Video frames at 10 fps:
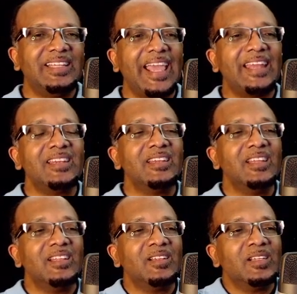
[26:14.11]

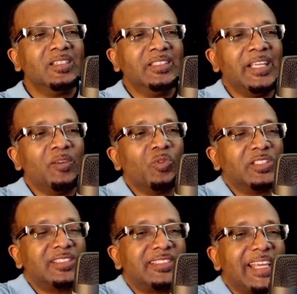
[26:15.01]
then they
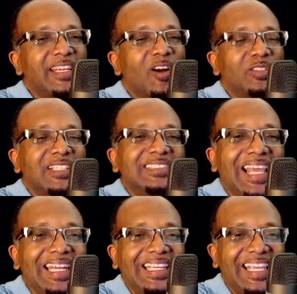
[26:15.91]
would send out a
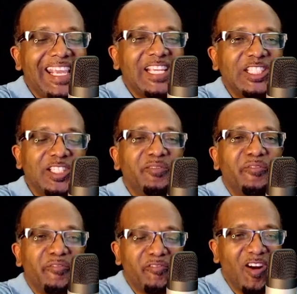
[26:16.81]

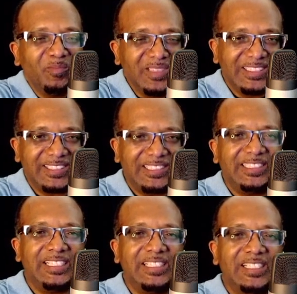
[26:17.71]
delegation from the
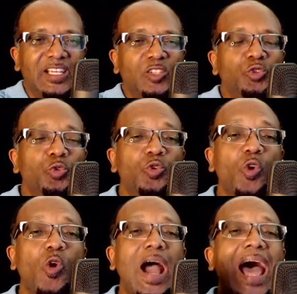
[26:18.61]
city to
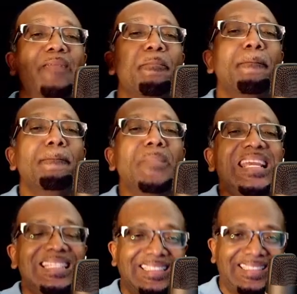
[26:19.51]
go and
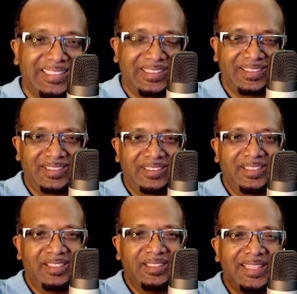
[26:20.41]
meet
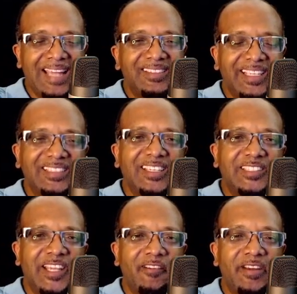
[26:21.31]
that
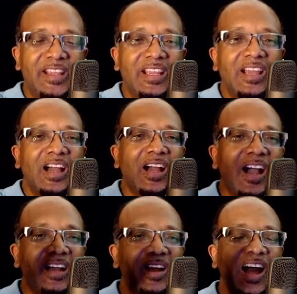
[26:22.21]
dignitary
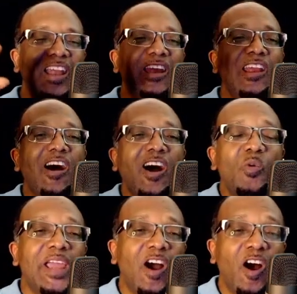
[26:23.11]
a
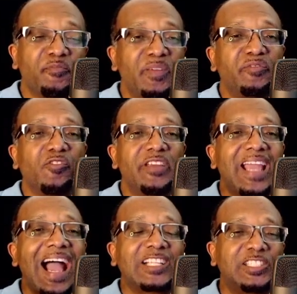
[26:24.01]
long way off before
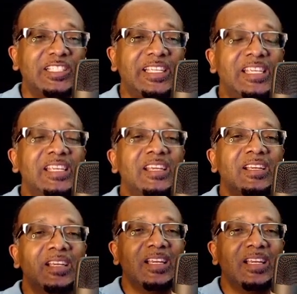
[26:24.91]
he actually